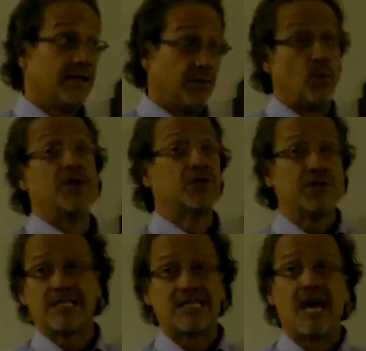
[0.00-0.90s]
And once you're
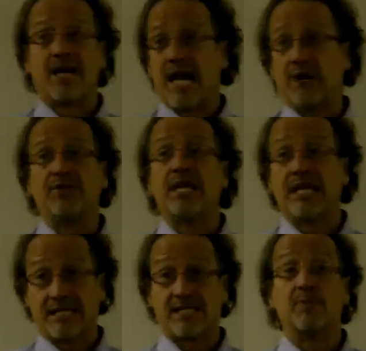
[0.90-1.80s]
in the sun, I don't think
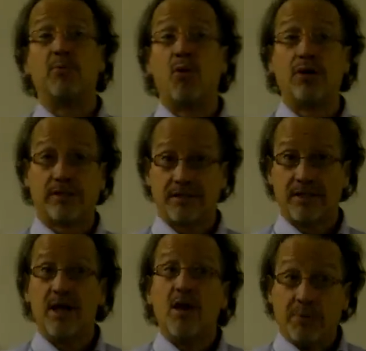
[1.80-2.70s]
it's as important.
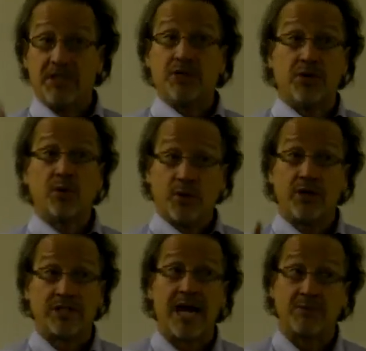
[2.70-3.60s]
But during the
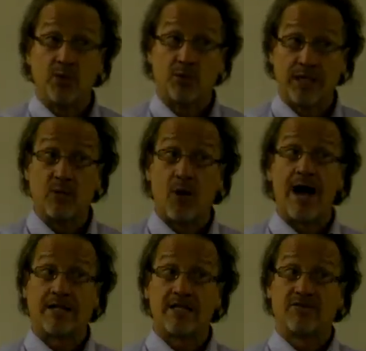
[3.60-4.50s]
wintertime, you really
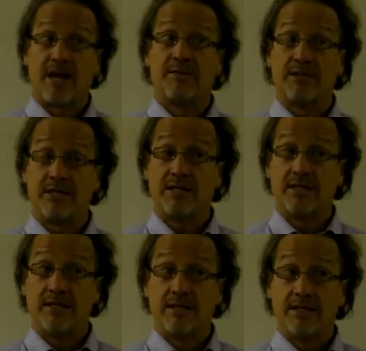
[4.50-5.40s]
want this vitamin D.
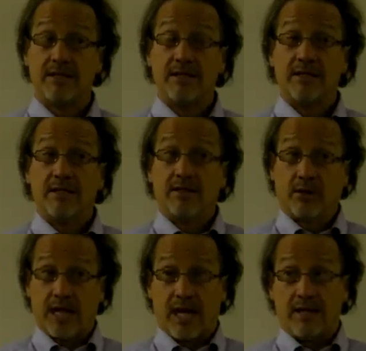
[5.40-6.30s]

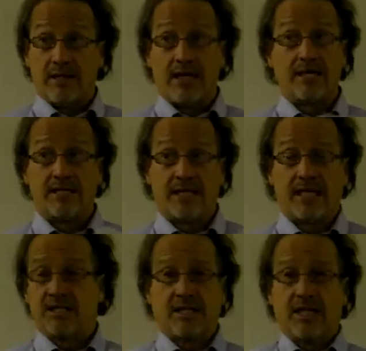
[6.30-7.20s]
Okay? And
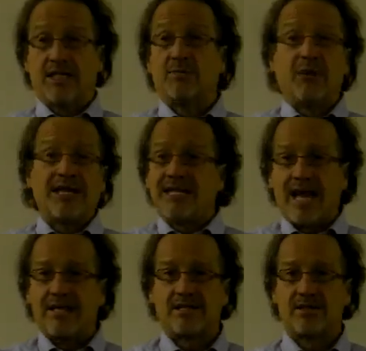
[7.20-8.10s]
it's a blood
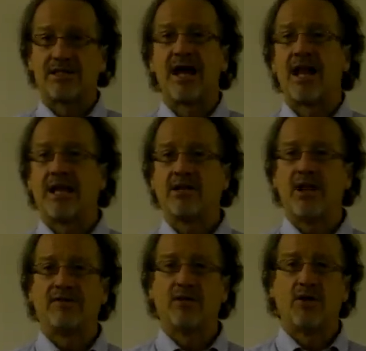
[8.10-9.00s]
test, so it's not like you
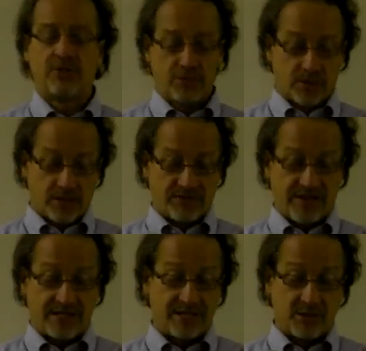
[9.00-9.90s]
have to go through a
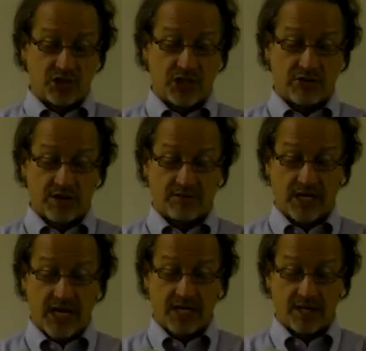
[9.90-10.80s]
fancy machine or
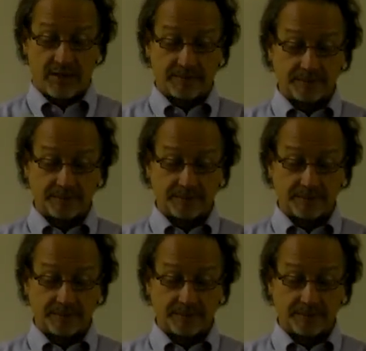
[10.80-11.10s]
anything.